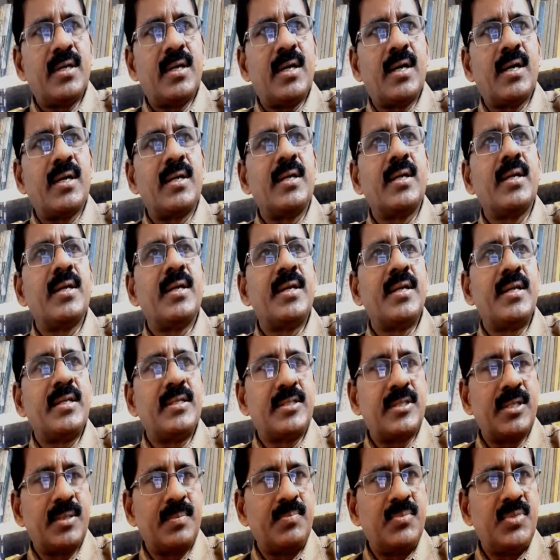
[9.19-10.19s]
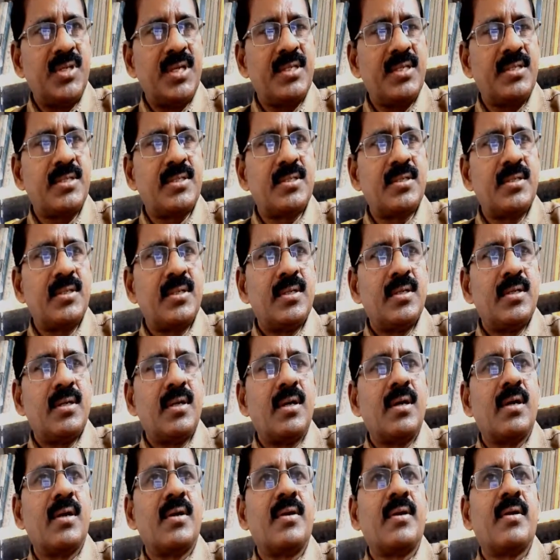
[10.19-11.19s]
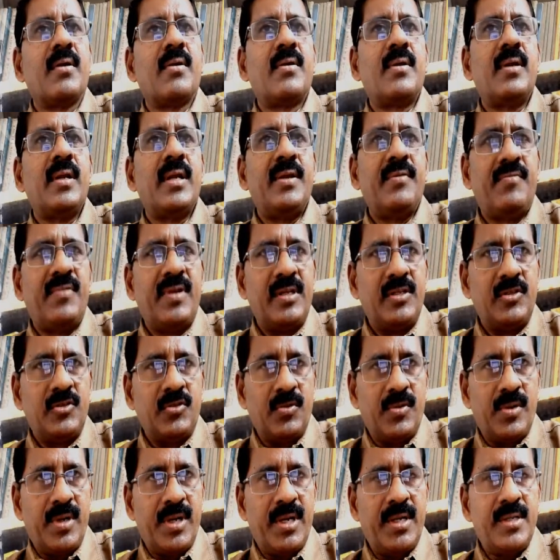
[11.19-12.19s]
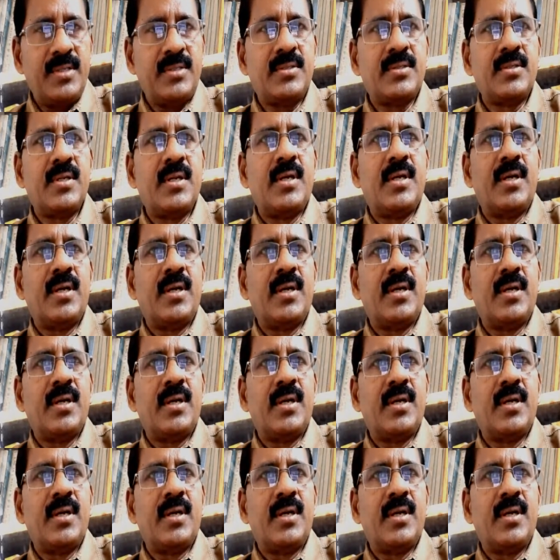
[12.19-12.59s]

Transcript: and learning subjects on non-life insurance,